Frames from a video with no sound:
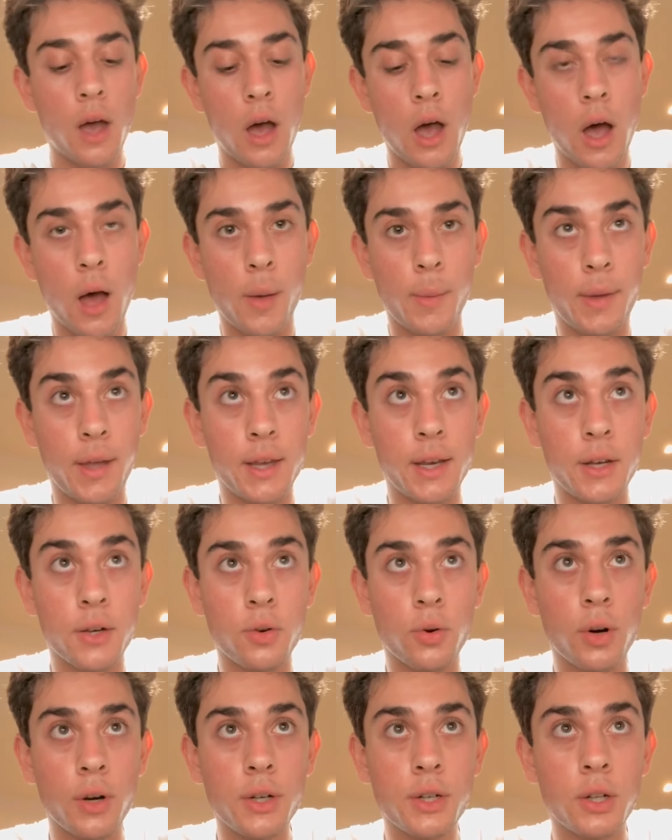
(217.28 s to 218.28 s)
And in
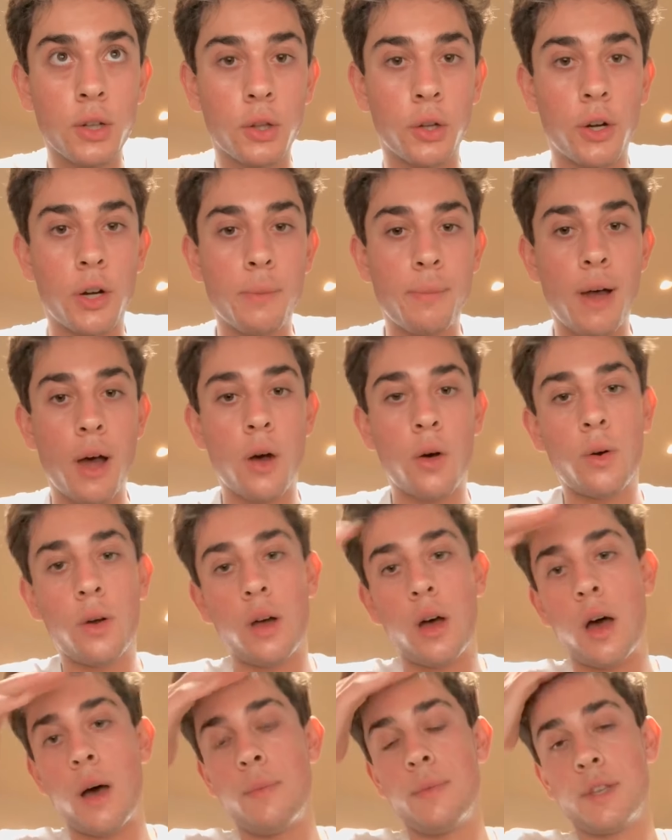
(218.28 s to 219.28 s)
order to learn
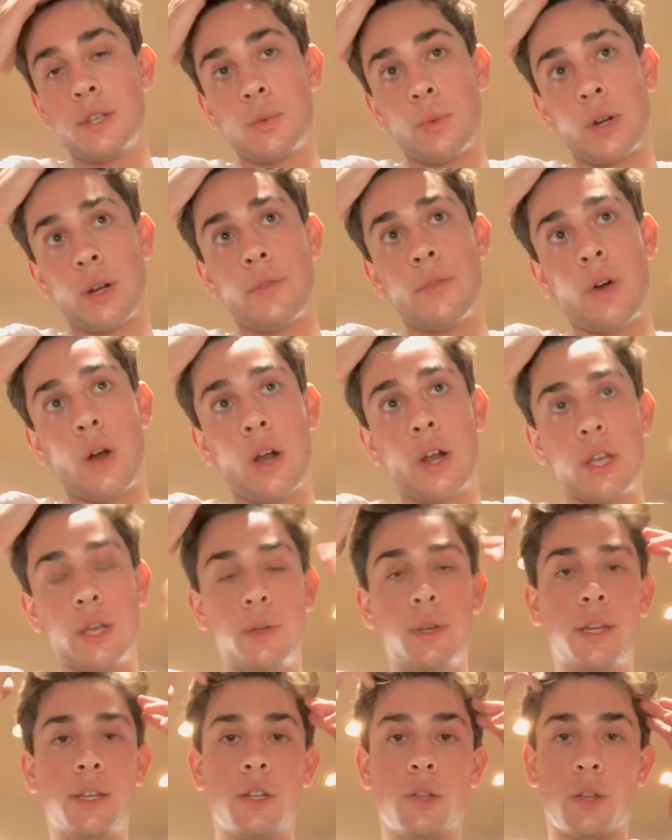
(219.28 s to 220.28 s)
about this work of art,
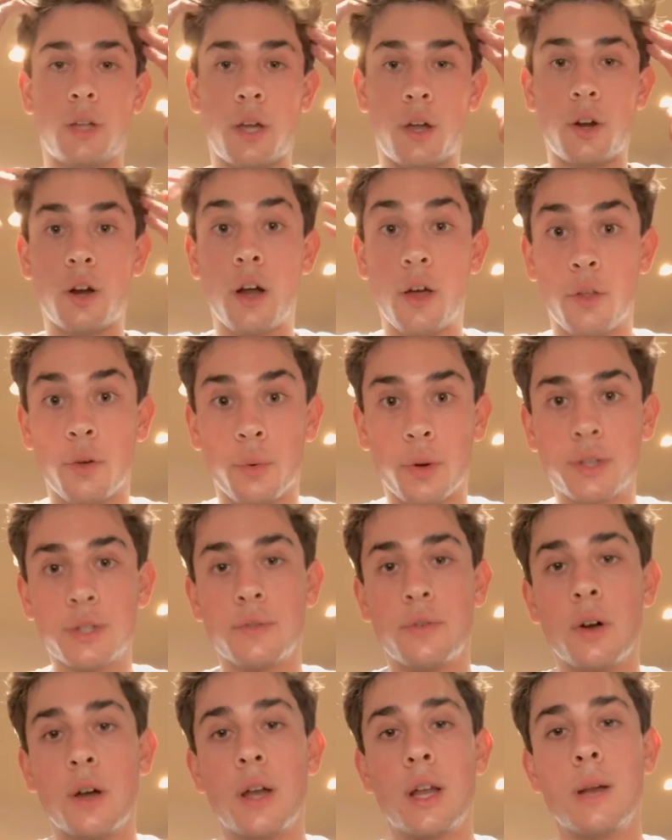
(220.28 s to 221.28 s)
you need to look at her other
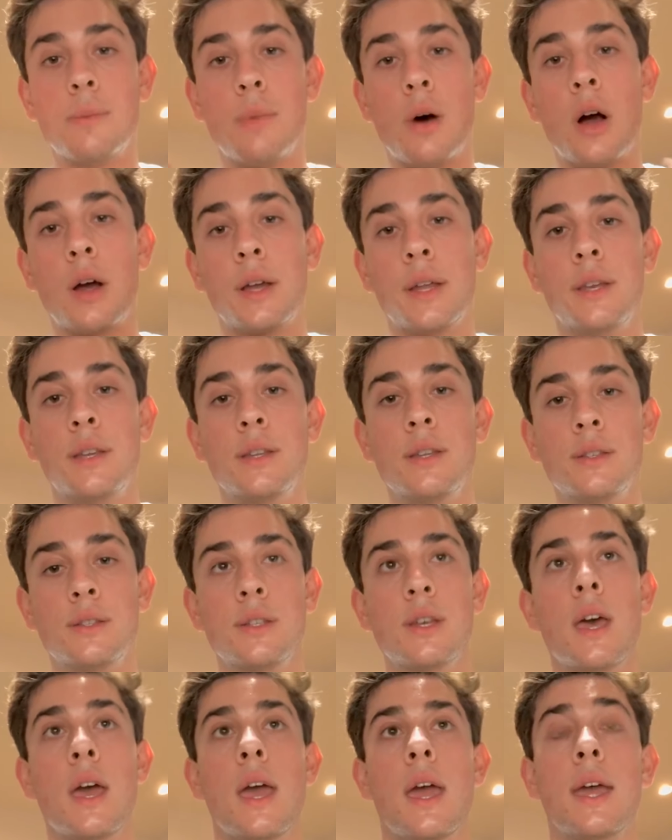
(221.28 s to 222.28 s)
works of art, and
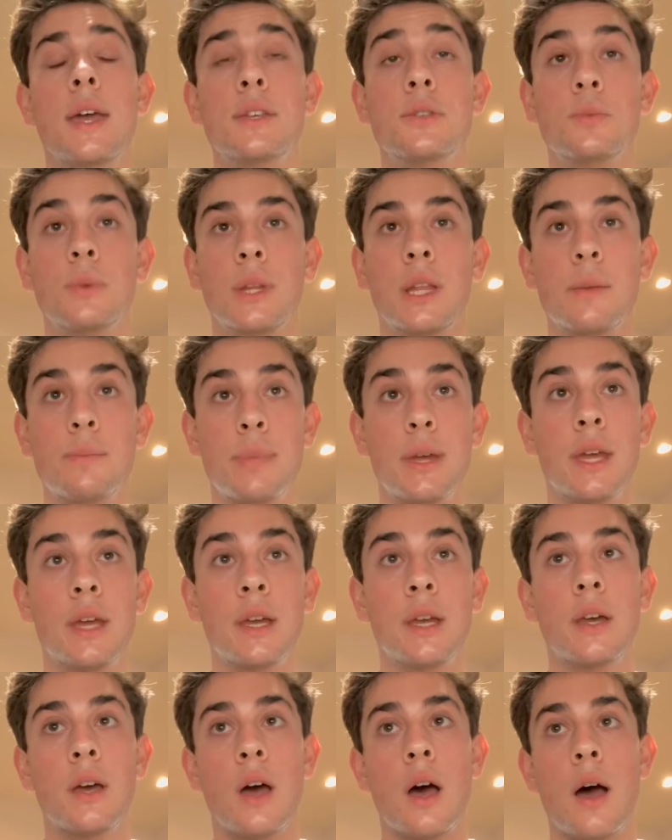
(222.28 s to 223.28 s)
Abakanowicz is really
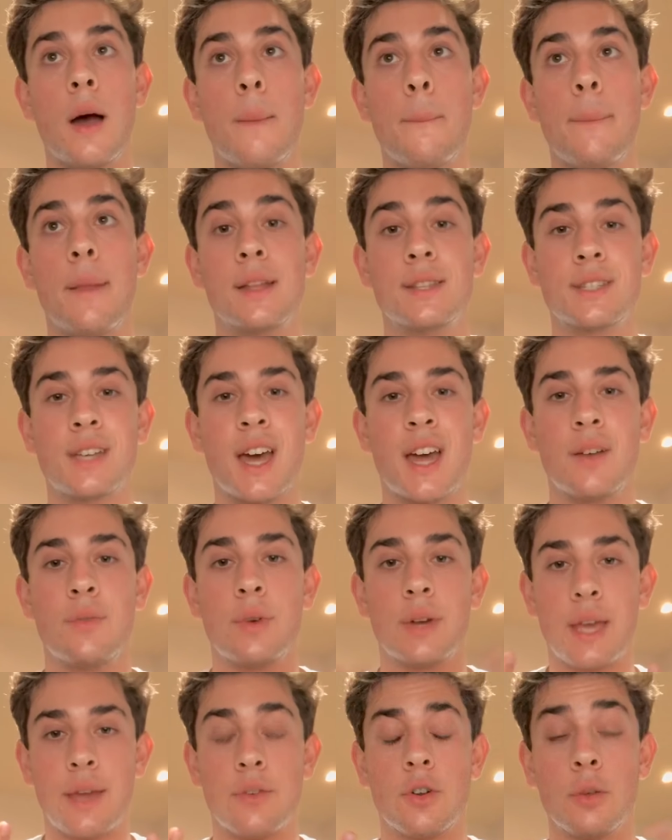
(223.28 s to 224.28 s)
big. It's kind of
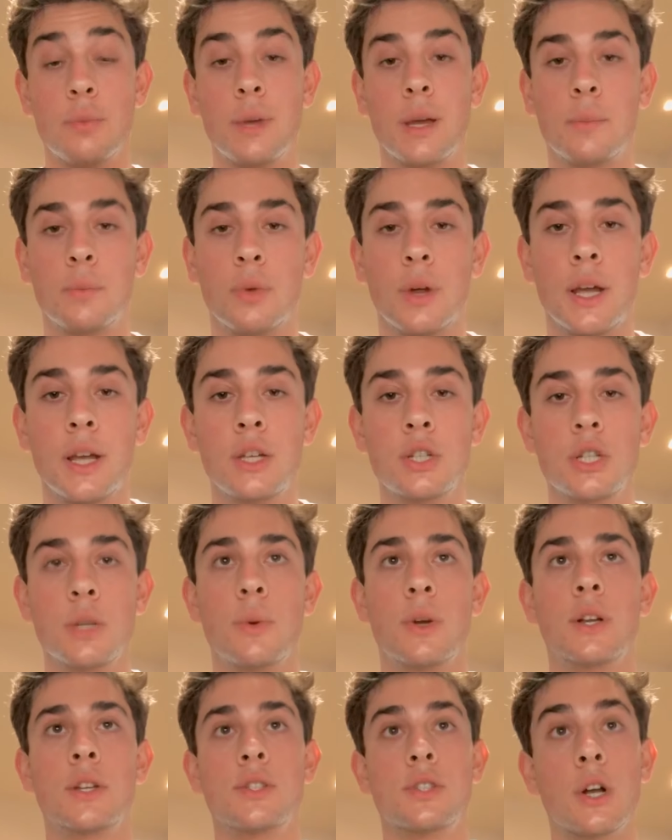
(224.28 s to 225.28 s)
what gave her a big break. She
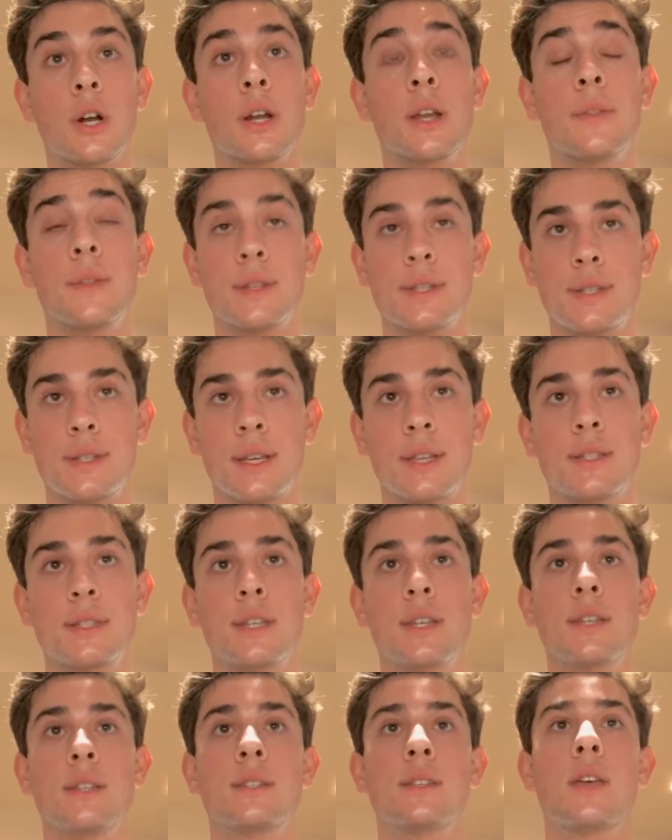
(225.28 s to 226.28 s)
started in the
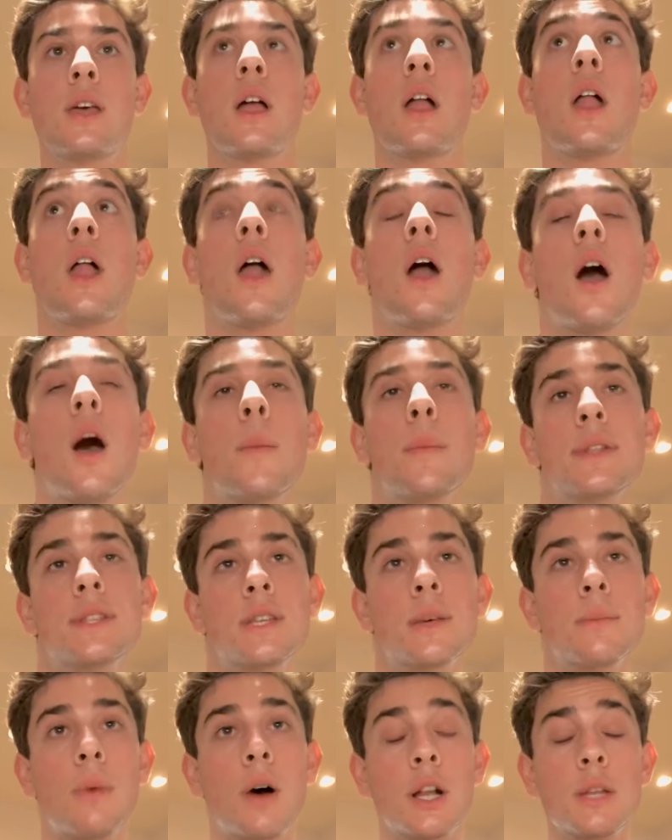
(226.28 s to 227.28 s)
60s.
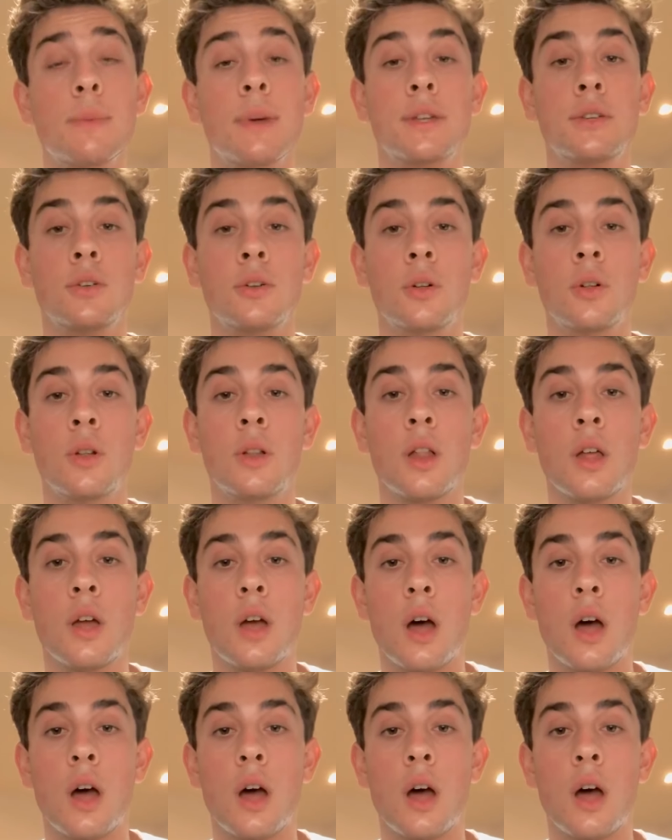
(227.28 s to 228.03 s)
It's a monumental